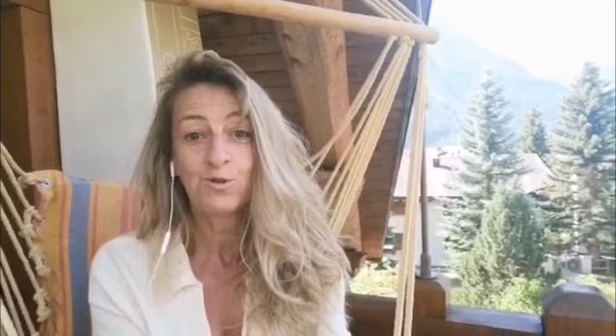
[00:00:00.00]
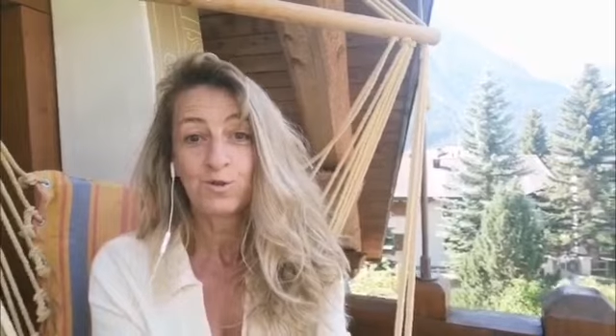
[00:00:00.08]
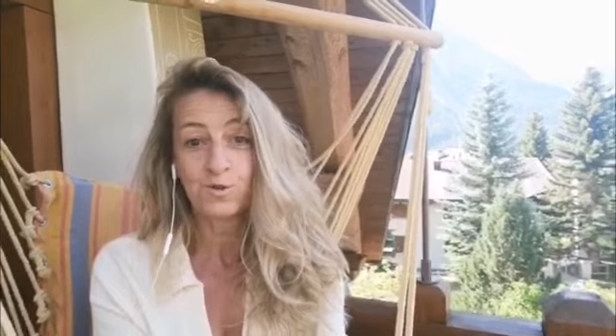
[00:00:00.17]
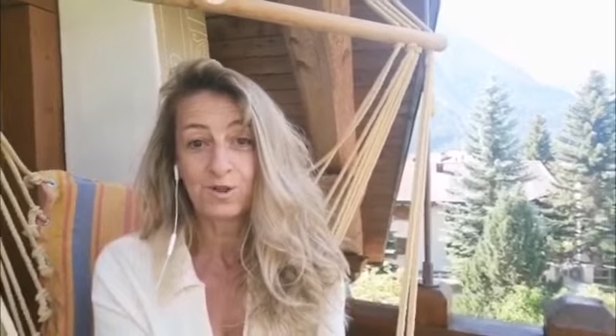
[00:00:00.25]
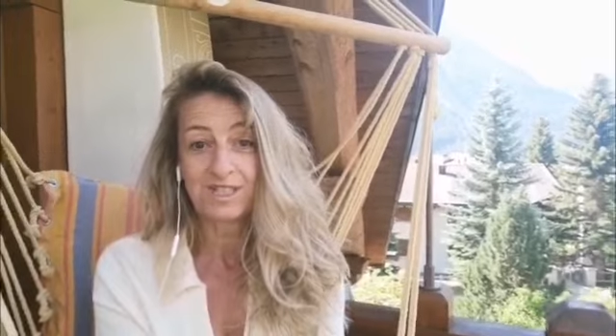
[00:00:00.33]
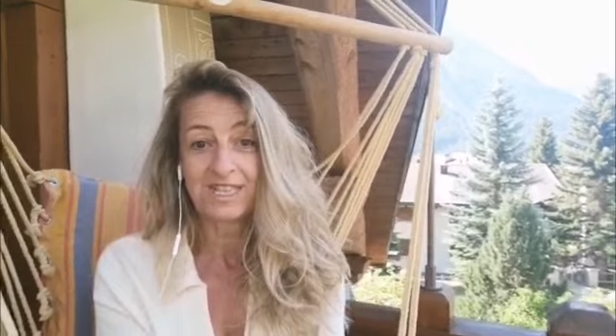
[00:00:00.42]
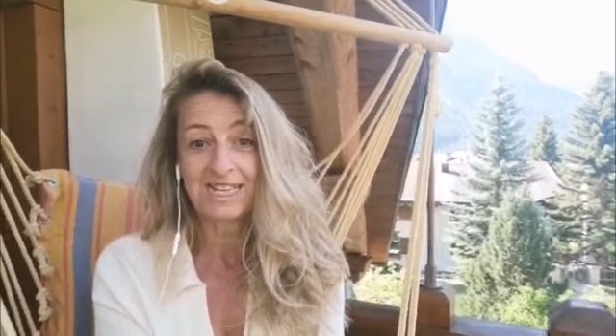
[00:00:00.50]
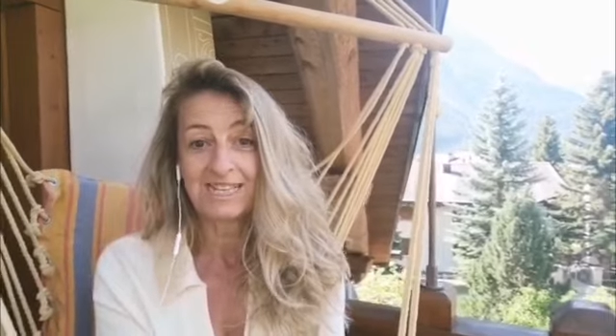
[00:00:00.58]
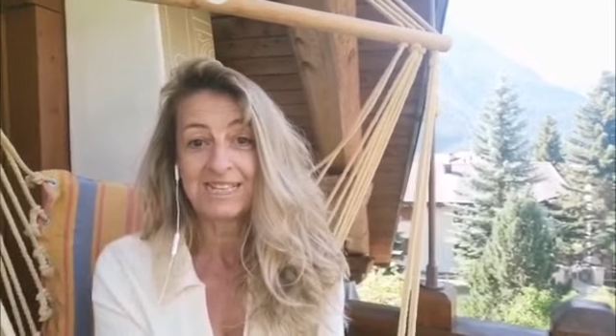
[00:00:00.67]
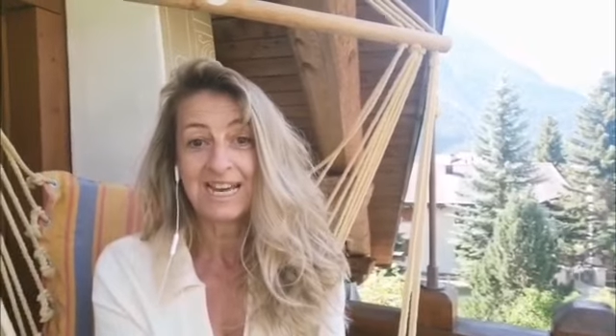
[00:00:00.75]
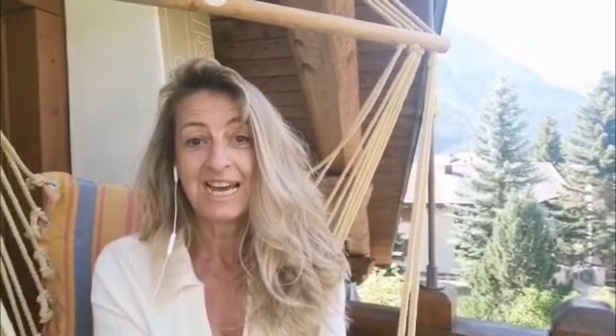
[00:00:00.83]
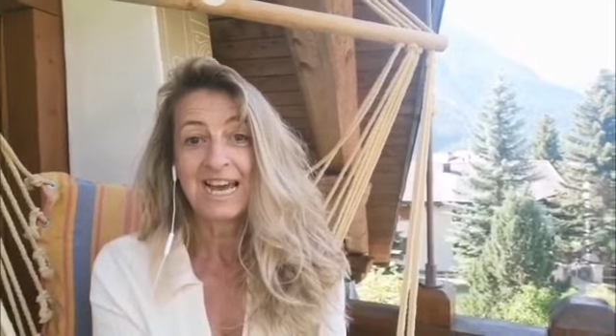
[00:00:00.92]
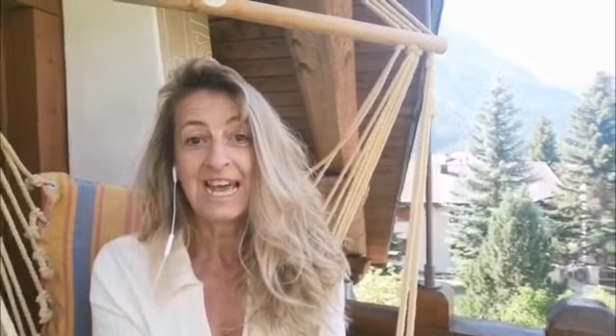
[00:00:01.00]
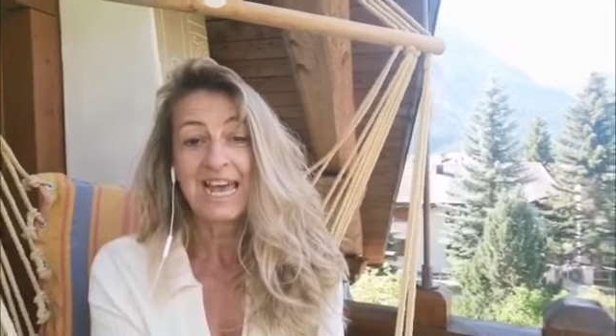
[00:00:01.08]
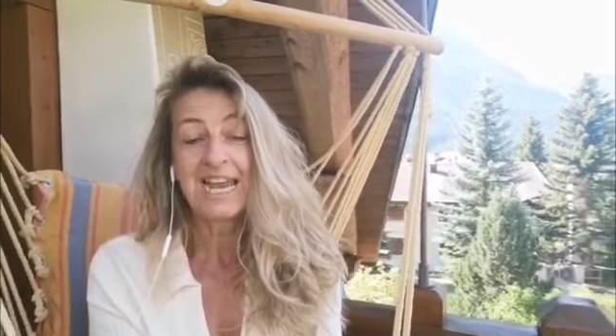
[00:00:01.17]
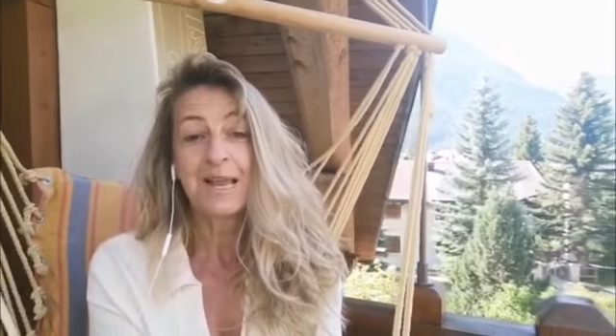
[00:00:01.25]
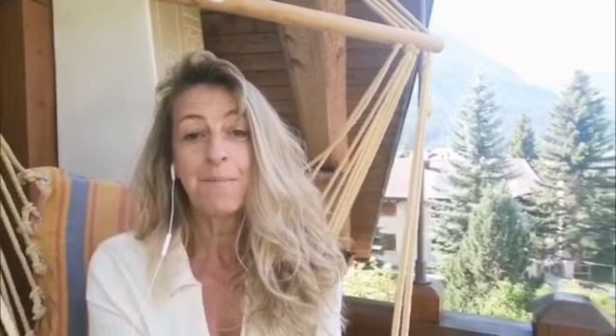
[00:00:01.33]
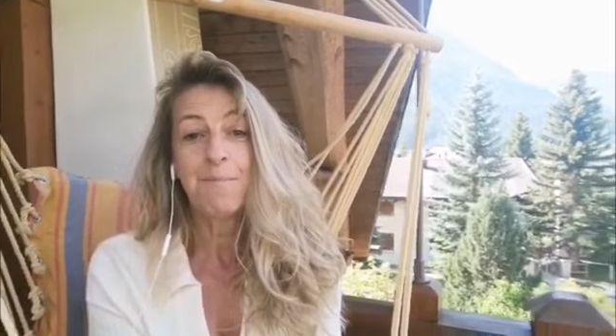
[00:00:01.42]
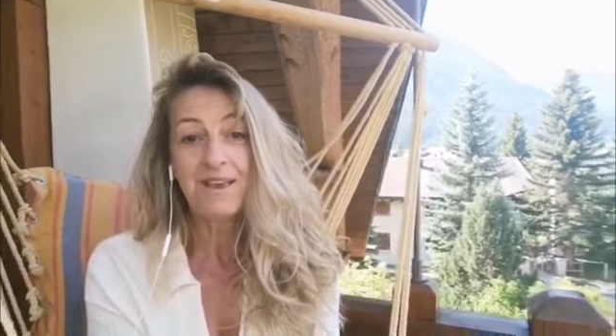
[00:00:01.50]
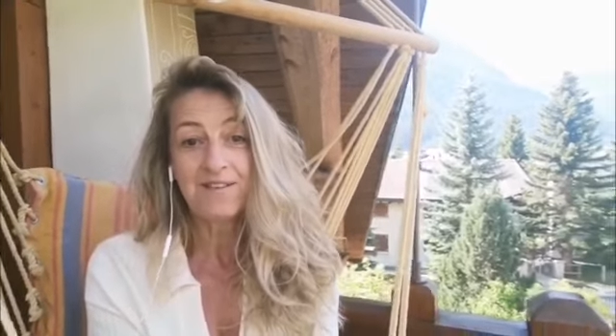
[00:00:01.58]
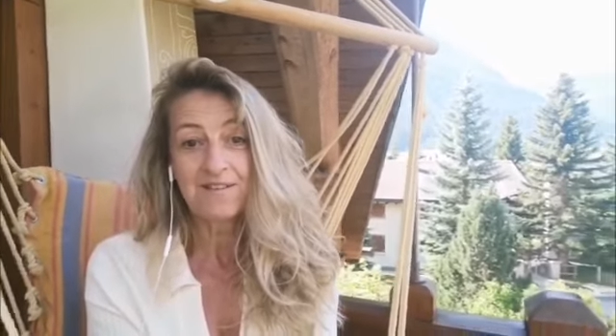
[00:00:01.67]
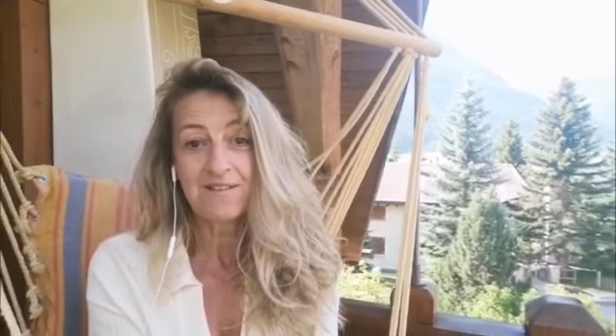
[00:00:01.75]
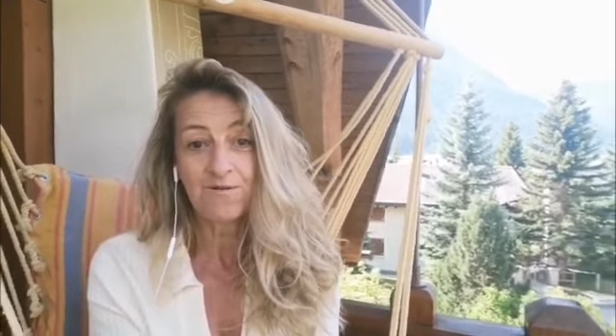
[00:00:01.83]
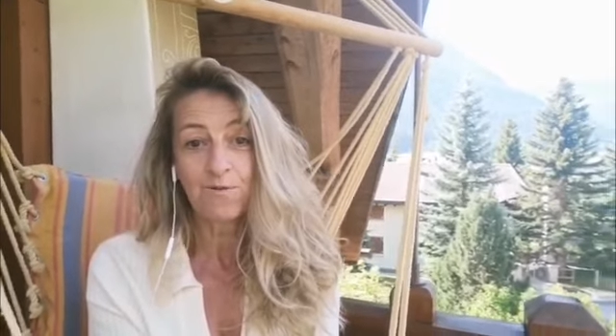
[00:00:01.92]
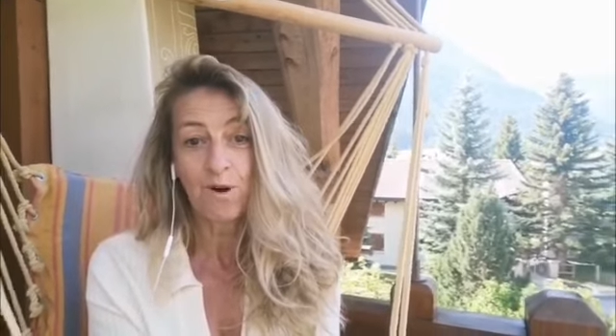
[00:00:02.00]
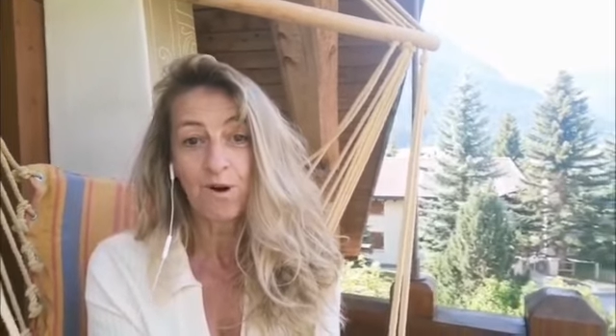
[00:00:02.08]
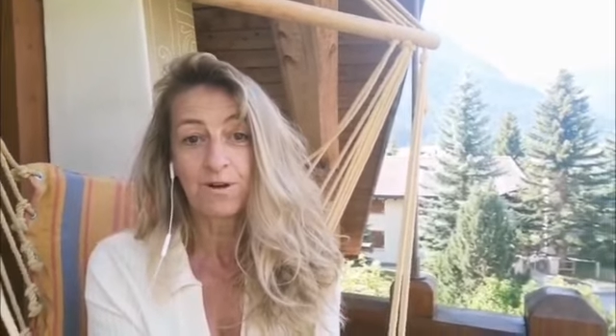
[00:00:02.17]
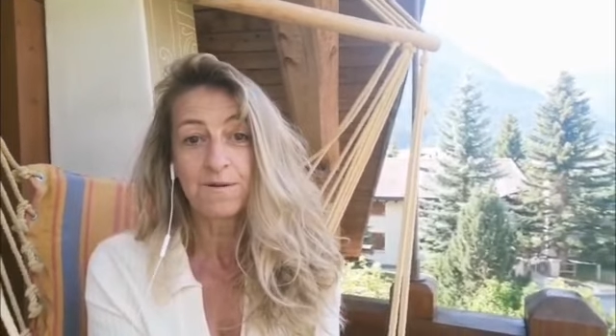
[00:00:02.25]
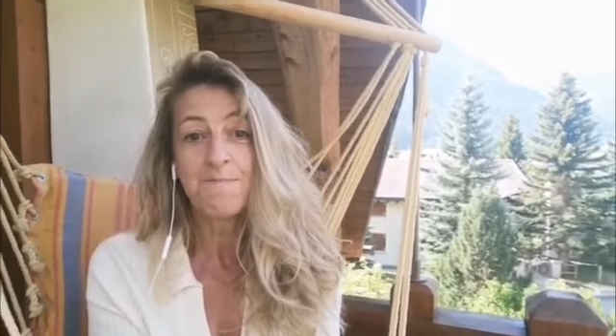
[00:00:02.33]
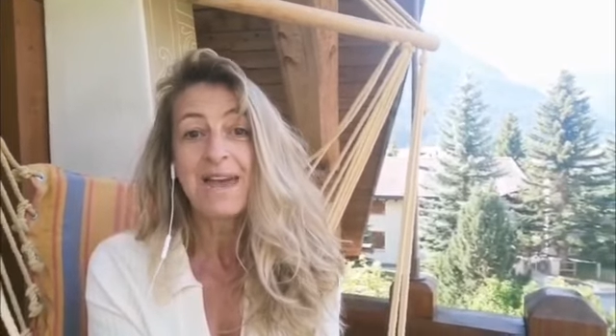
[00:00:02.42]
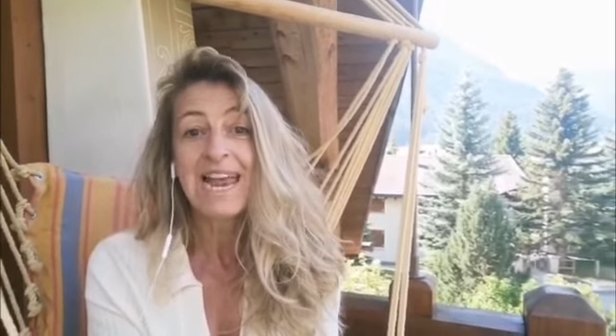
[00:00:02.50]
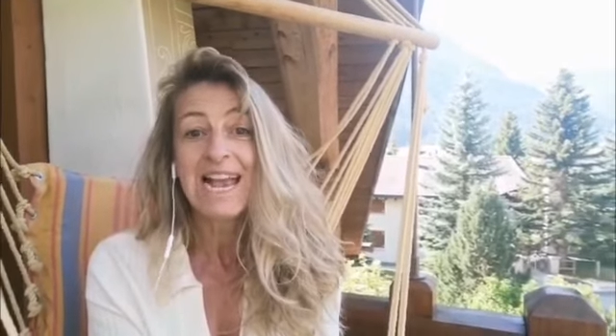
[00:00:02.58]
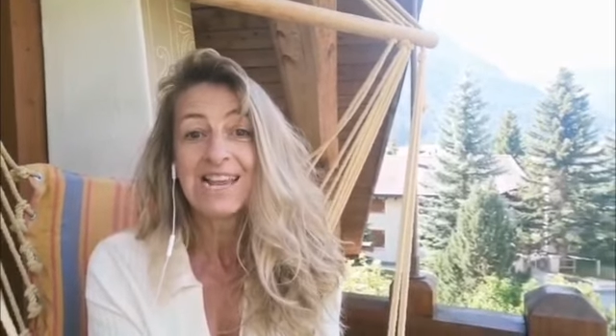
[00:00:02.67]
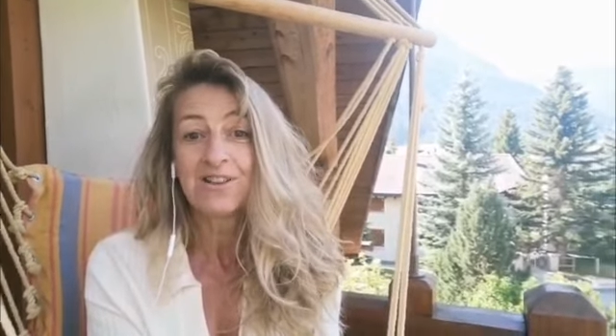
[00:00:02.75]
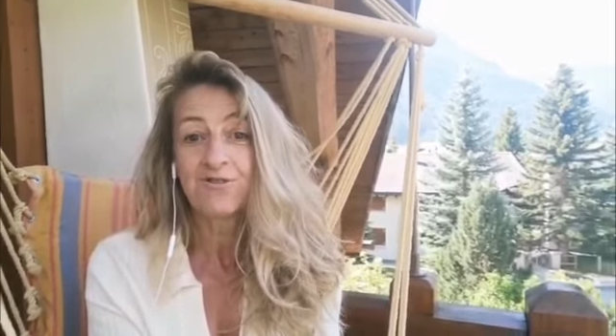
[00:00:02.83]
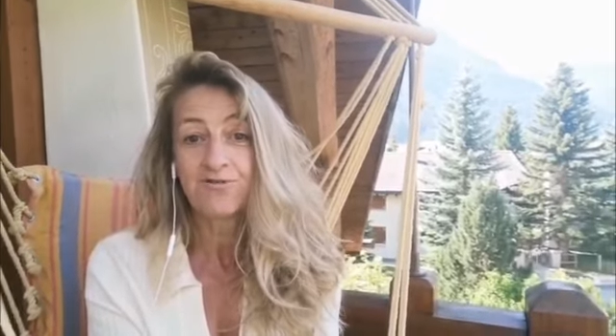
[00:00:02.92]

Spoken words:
to succeed in a business world mainly